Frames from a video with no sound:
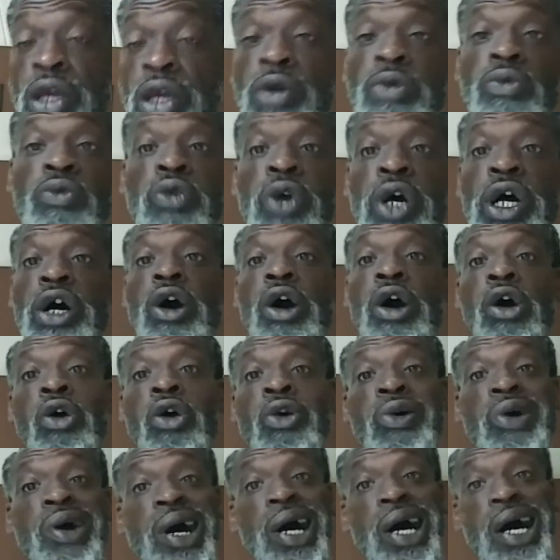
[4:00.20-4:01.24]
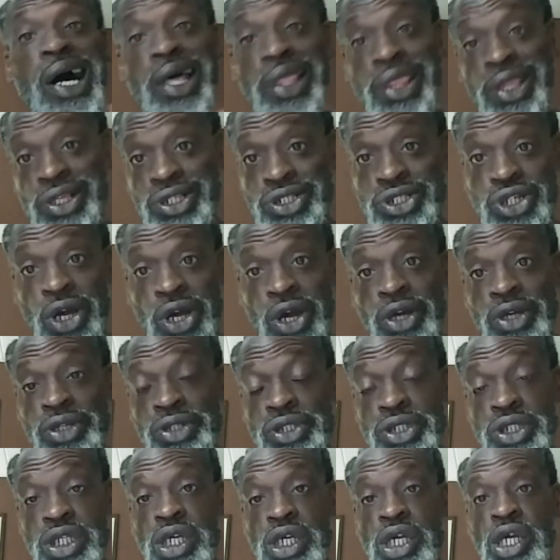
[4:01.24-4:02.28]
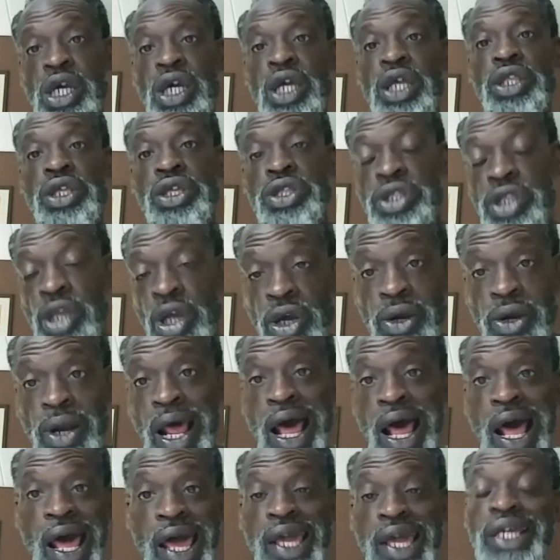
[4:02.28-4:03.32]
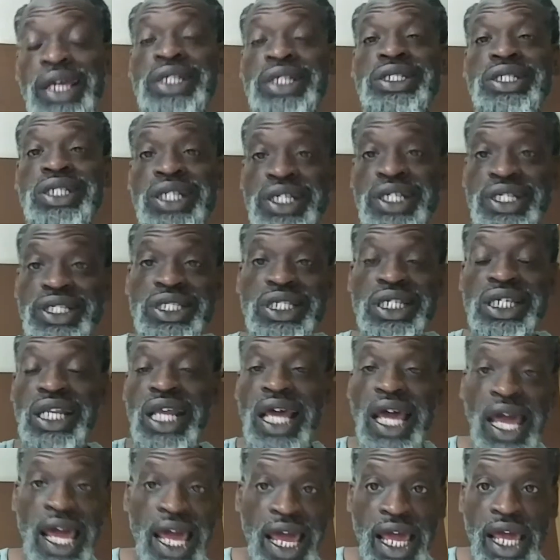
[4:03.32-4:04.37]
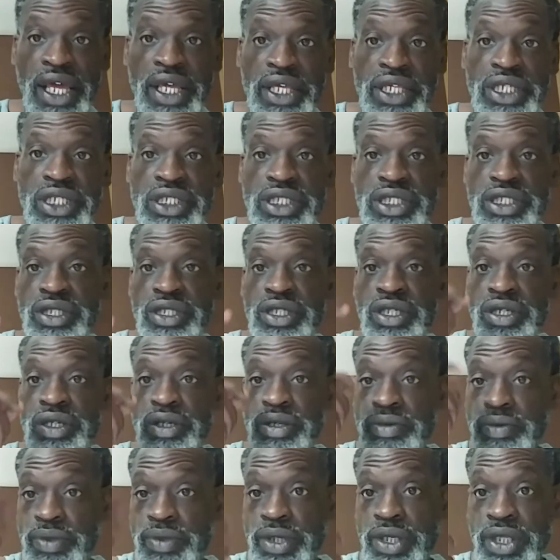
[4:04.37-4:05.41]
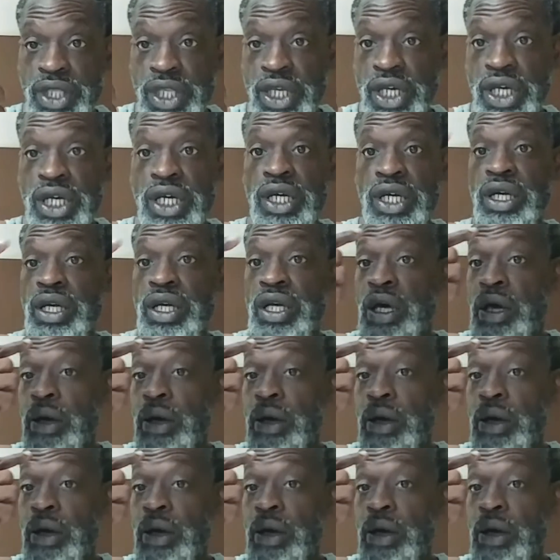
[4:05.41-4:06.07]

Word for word: Well, on other charts, the third eye is listed as the